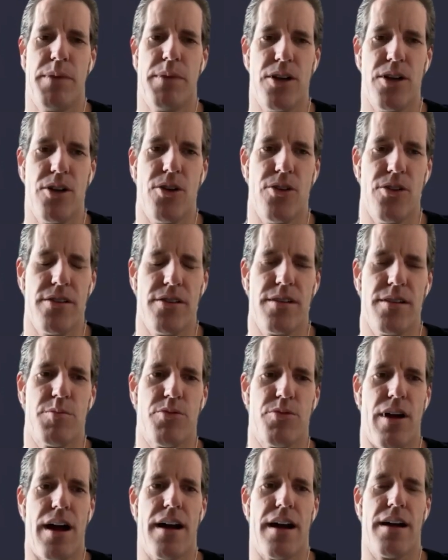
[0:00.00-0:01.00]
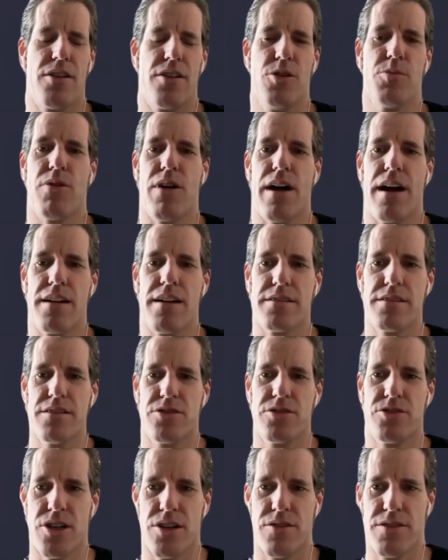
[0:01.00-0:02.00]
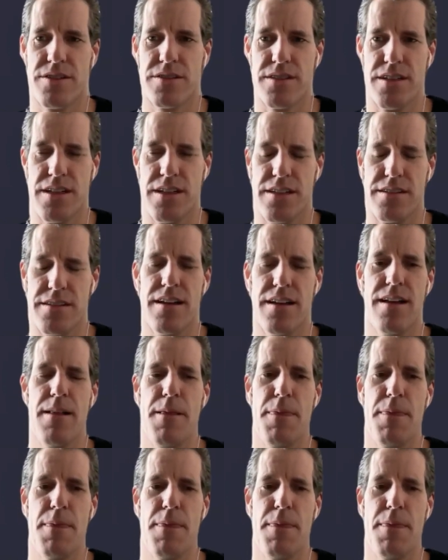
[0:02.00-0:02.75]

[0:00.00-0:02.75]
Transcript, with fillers: build product new products and services